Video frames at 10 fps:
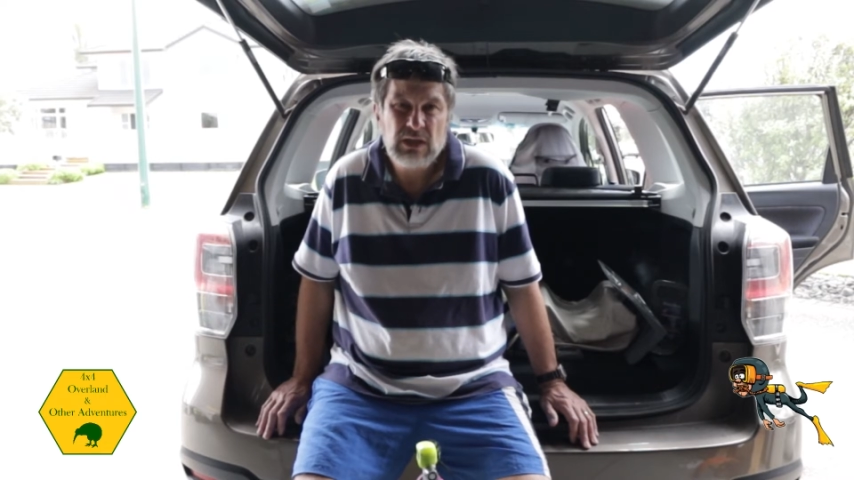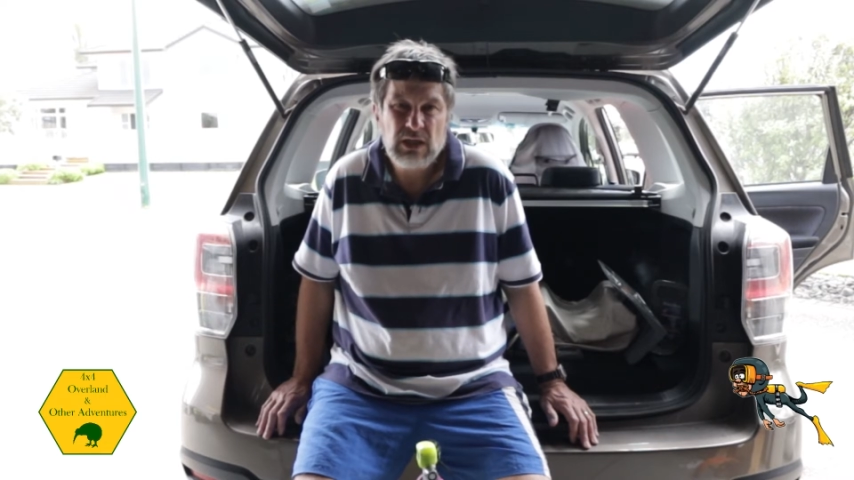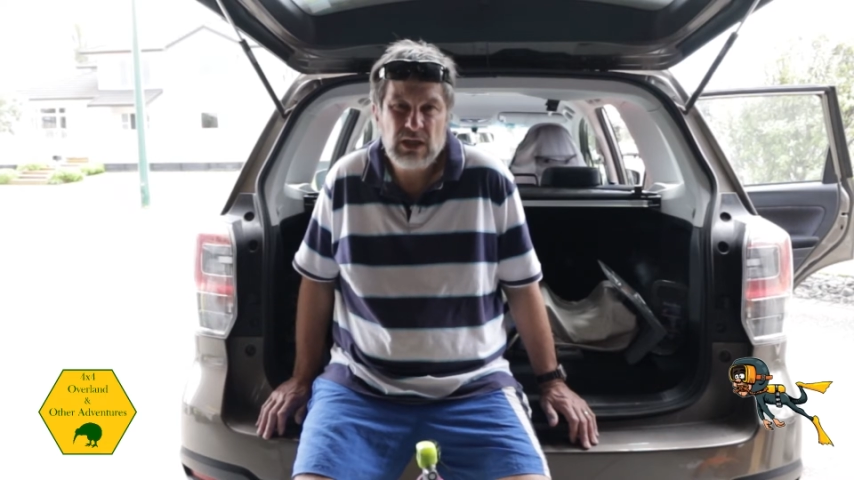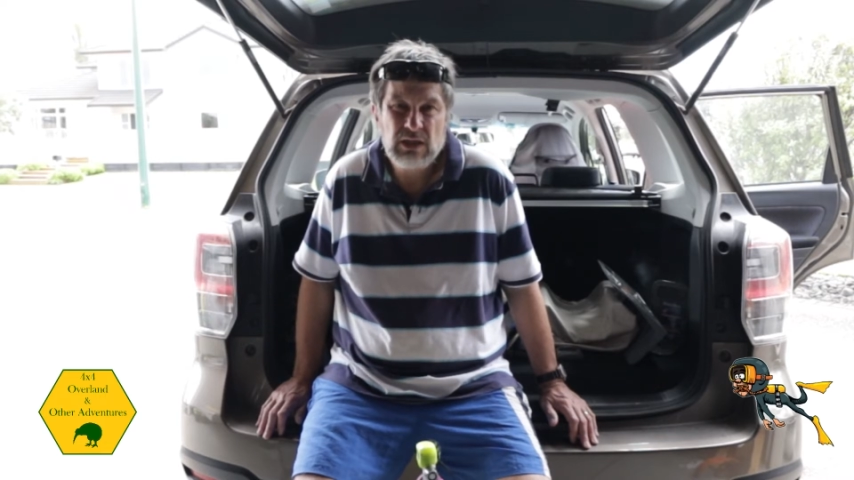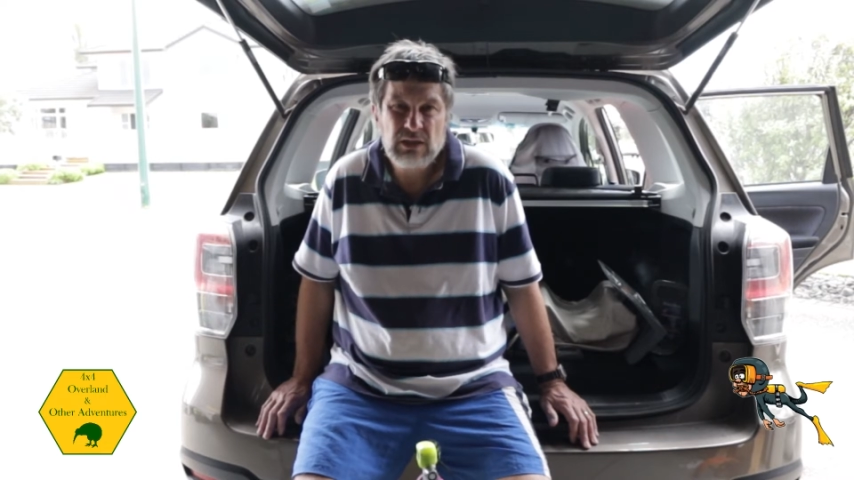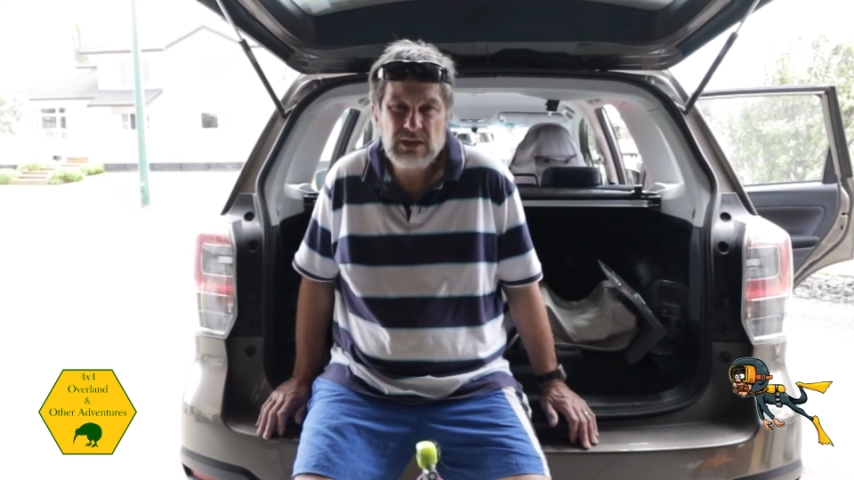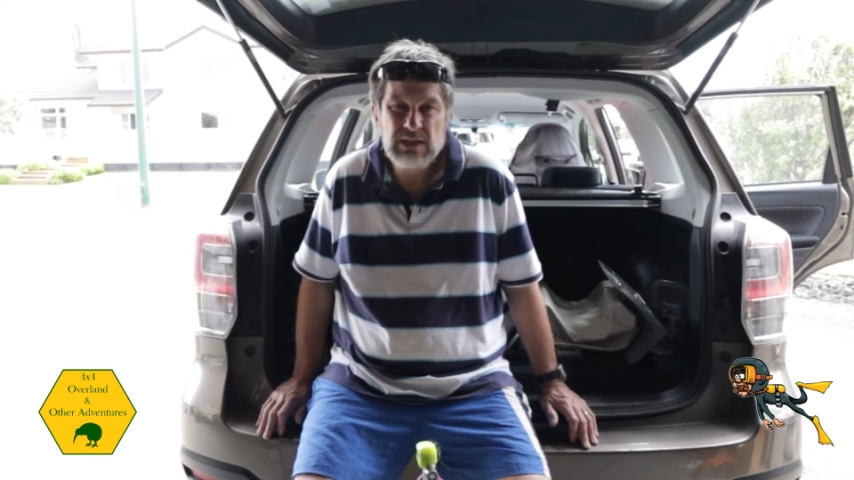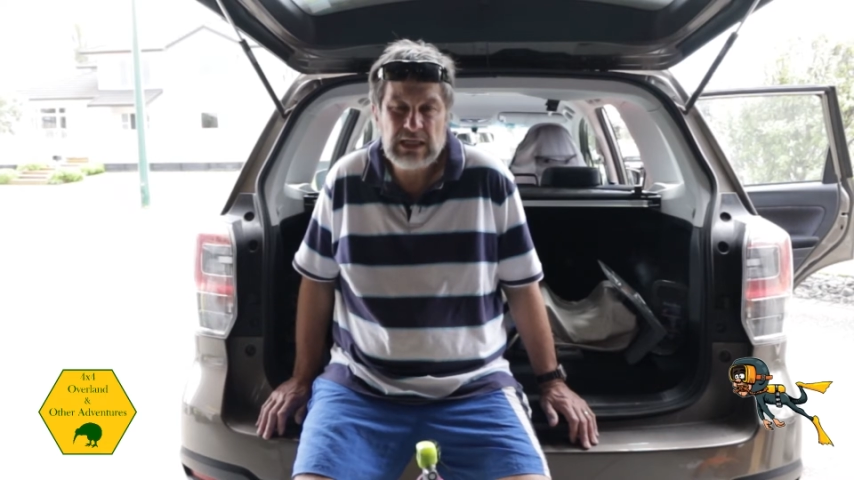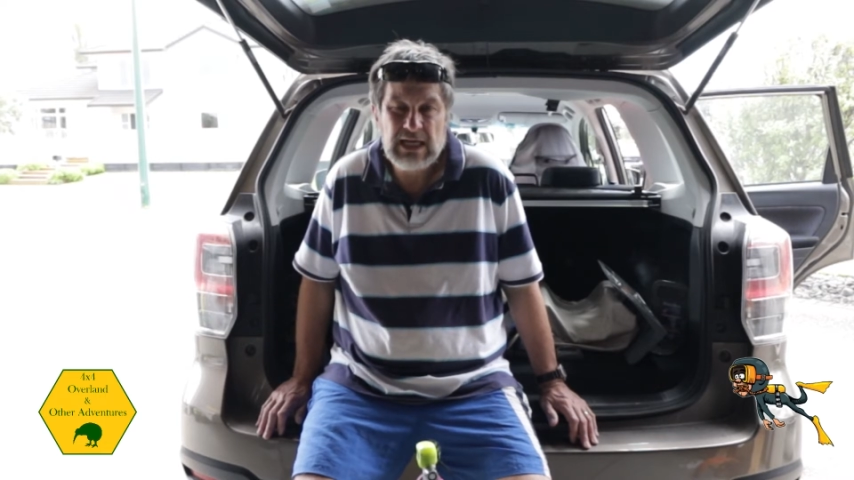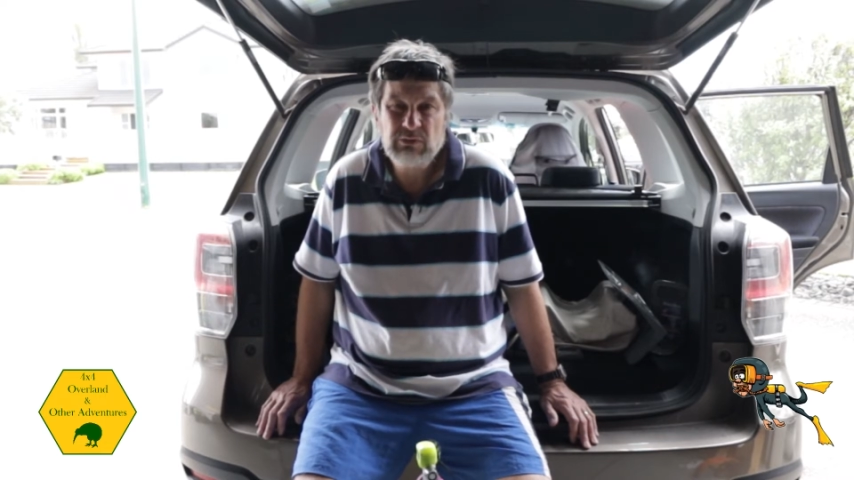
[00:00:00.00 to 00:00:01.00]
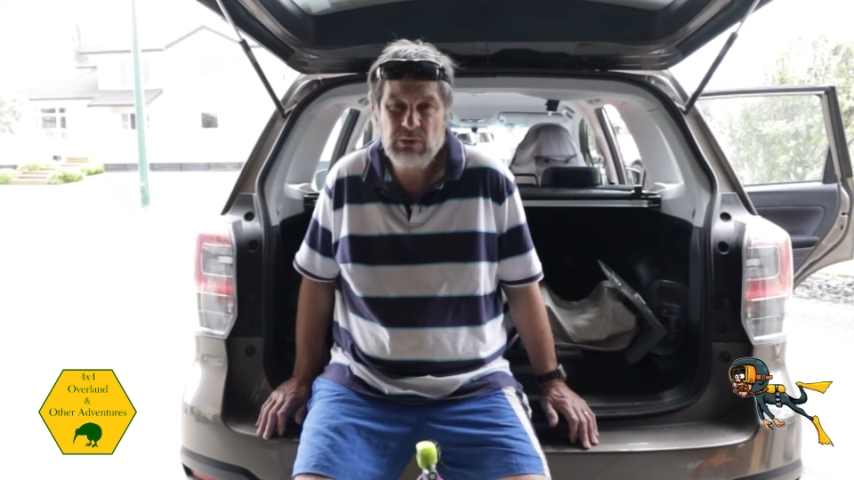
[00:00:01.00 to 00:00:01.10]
And there's a lake